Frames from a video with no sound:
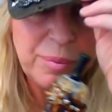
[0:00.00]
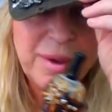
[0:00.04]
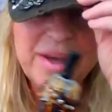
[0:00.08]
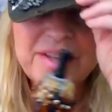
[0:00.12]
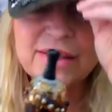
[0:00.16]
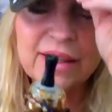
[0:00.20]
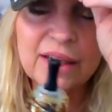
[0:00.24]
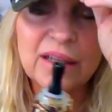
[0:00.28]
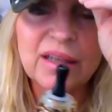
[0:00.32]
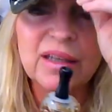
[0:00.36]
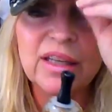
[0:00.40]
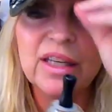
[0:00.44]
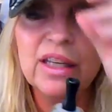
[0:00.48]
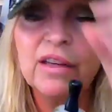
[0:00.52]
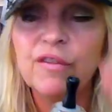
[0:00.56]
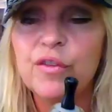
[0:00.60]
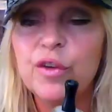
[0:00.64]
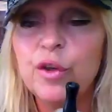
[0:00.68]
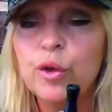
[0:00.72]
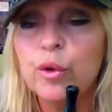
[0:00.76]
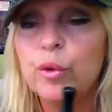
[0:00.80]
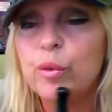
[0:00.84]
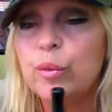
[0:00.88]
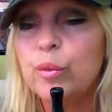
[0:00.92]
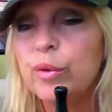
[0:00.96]
Basically, if
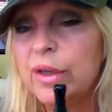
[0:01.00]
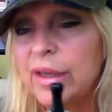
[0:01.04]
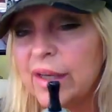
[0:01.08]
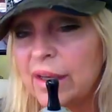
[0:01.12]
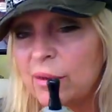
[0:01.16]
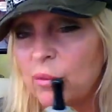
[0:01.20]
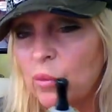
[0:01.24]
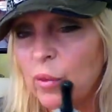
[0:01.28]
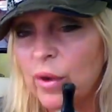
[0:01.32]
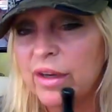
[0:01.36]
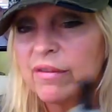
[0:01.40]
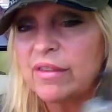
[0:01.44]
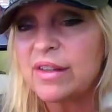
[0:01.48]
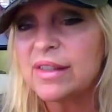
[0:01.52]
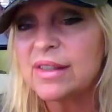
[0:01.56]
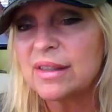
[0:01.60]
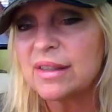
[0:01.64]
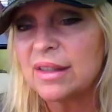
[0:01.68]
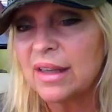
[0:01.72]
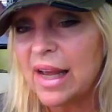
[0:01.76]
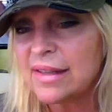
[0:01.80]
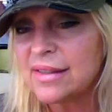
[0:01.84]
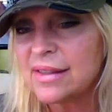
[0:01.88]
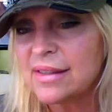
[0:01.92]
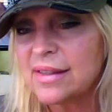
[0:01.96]
you get one of these
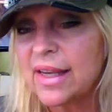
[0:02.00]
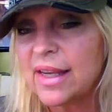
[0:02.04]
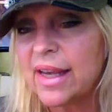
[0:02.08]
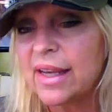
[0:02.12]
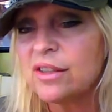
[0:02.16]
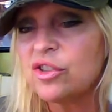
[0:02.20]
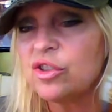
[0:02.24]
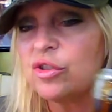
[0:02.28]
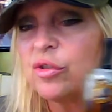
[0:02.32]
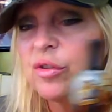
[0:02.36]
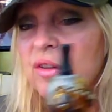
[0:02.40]
glass tanks,